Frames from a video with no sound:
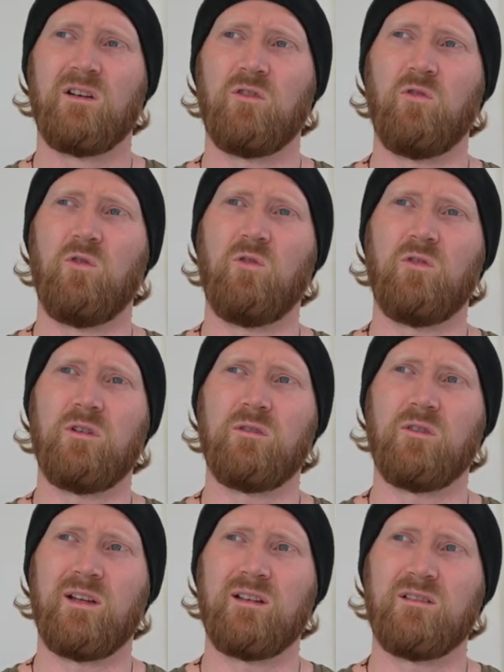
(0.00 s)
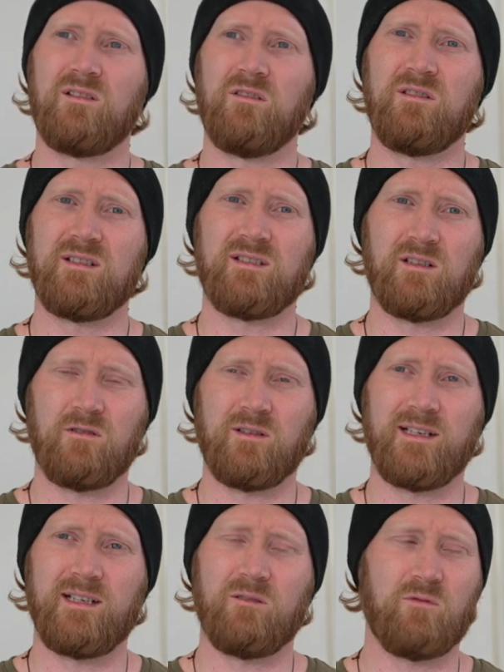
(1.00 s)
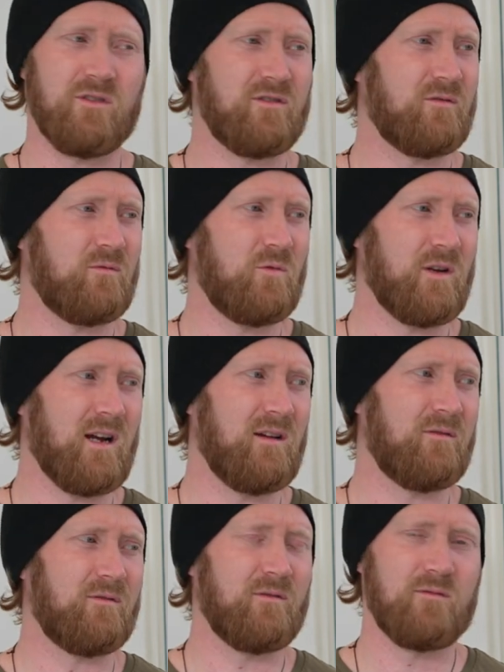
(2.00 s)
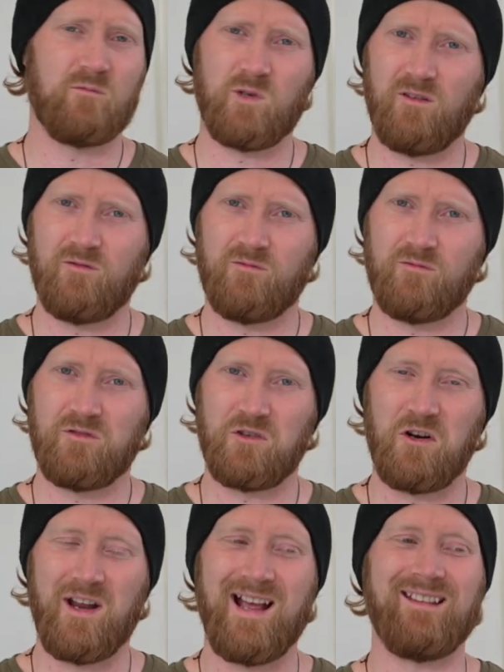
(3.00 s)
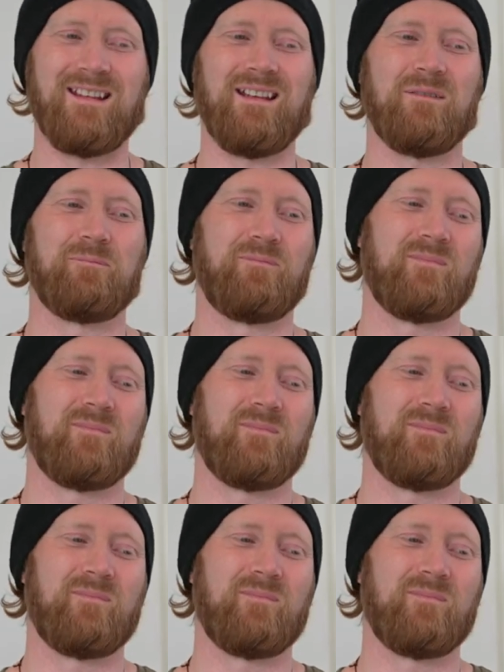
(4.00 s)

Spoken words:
Or do you disagree with what I've thrown out there?